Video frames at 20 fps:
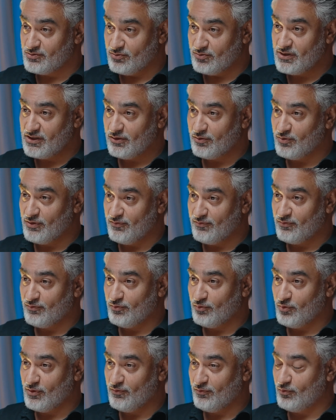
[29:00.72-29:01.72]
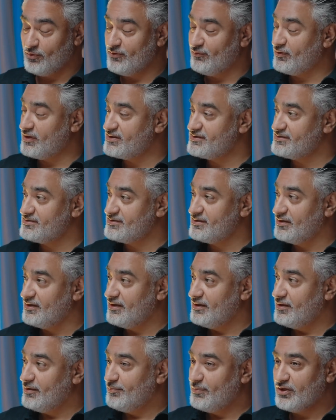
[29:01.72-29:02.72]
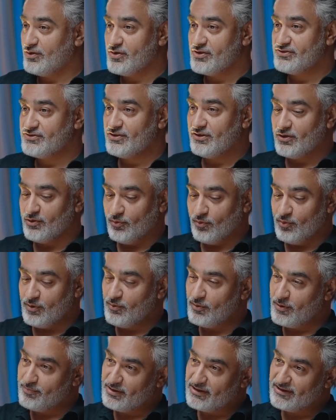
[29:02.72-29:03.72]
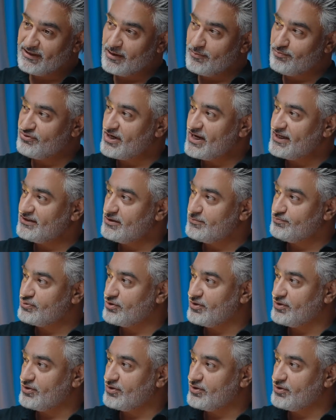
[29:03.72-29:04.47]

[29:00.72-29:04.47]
to work with us. Because we were building a branded